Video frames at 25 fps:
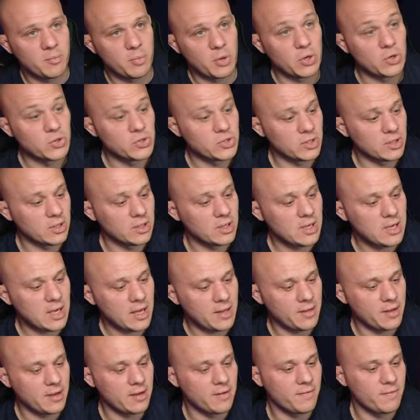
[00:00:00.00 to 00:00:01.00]
Personally, I
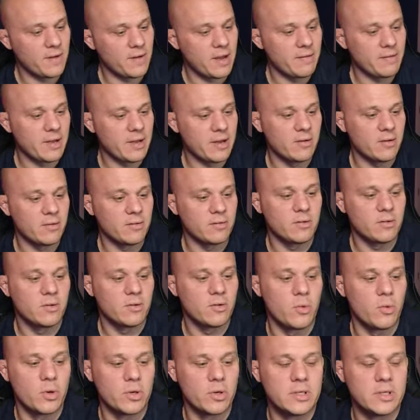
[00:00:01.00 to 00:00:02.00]
think a 5 gallon
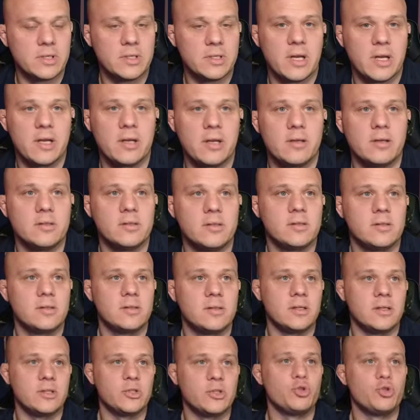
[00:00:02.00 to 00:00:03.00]
quarantine tank
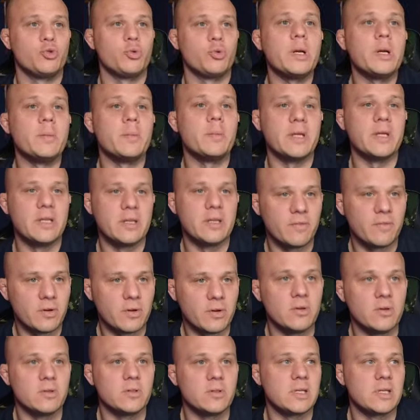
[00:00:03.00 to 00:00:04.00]
is extremely
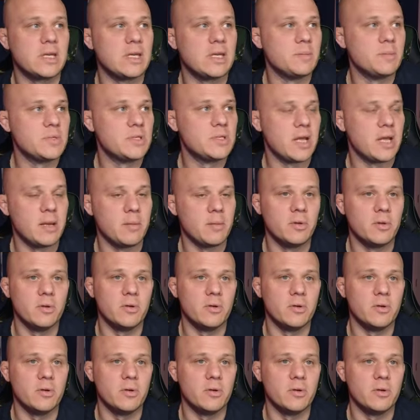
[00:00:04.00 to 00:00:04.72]
difficult to keep stable,